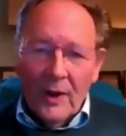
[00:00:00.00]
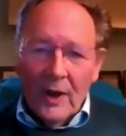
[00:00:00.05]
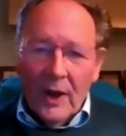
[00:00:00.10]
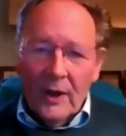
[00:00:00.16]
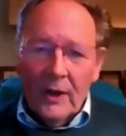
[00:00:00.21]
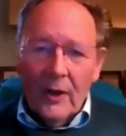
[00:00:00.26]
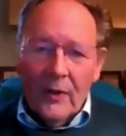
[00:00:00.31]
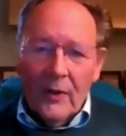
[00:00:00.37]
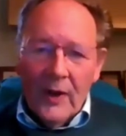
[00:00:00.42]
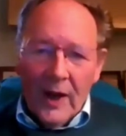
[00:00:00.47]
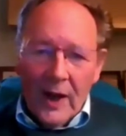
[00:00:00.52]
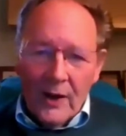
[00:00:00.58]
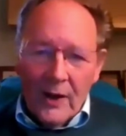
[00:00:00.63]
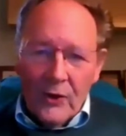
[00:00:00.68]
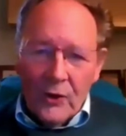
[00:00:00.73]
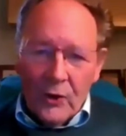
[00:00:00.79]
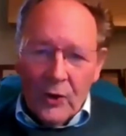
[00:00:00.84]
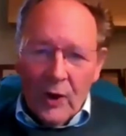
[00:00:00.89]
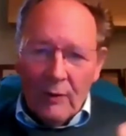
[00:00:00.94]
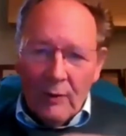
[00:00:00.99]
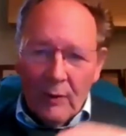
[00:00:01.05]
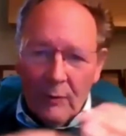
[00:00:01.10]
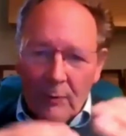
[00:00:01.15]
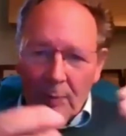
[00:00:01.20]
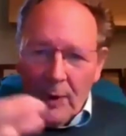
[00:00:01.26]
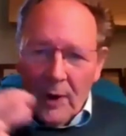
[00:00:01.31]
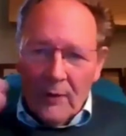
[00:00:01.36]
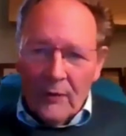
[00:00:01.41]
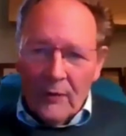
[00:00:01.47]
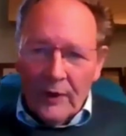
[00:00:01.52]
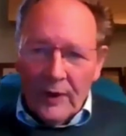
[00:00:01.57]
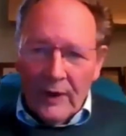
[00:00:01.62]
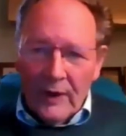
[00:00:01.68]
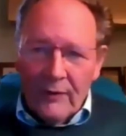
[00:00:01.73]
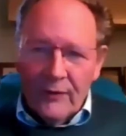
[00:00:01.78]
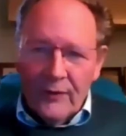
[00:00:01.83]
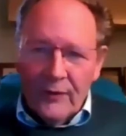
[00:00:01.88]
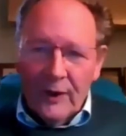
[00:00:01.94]
And at the end, you have a
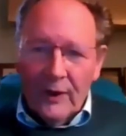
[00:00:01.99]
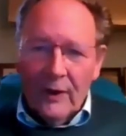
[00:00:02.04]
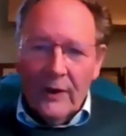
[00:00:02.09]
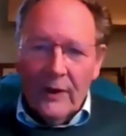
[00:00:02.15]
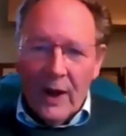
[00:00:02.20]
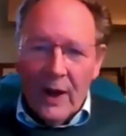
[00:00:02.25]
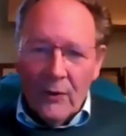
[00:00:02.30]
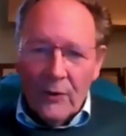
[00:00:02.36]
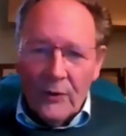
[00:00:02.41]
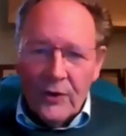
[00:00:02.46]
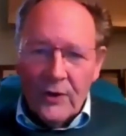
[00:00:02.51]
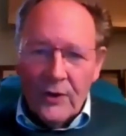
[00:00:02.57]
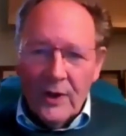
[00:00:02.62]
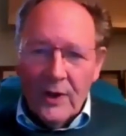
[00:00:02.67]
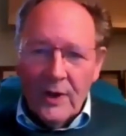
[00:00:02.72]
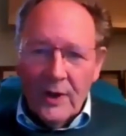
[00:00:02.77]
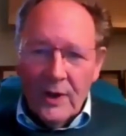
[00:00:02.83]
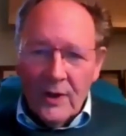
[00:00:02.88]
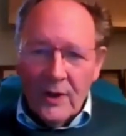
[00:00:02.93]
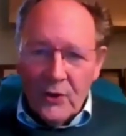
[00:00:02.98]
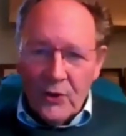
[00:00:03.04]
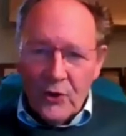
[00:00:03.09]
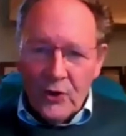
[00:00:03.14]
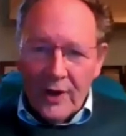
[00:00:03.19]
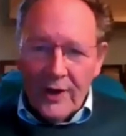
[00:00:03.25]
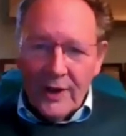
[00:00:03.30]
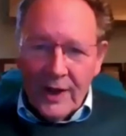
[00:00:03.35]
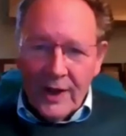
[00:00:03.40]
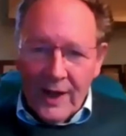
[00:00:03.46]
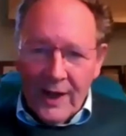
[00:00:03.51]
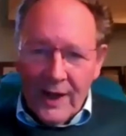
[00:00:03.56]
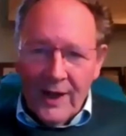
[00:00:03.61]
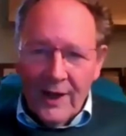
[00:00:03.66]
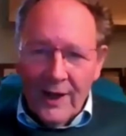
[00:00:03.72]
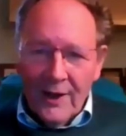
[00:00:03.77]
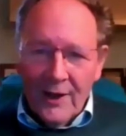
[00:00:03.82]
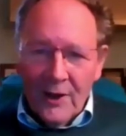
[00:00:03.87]
perfectly filled out psyche,